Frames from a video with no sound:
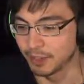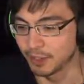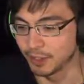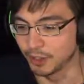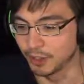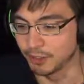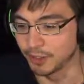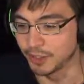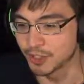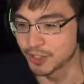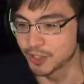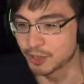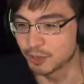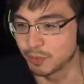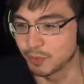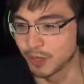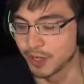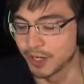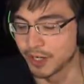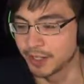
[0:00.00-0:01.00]
little bit
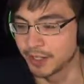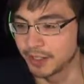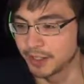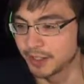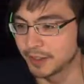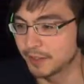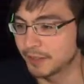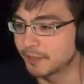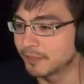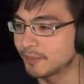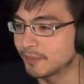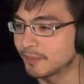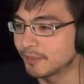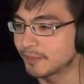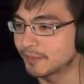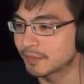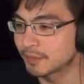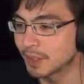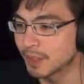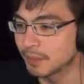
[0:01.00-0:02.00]
disappointed
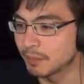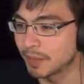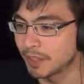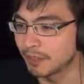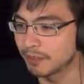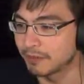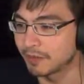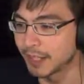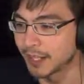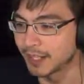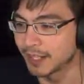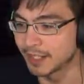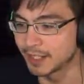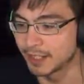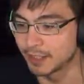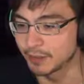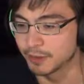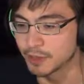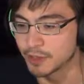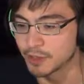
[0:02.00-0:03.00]
by the fact that
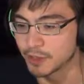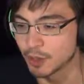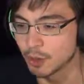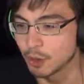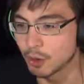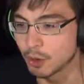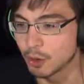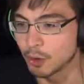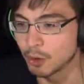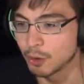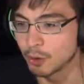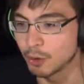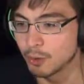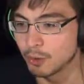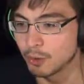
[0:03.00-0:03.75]
there is no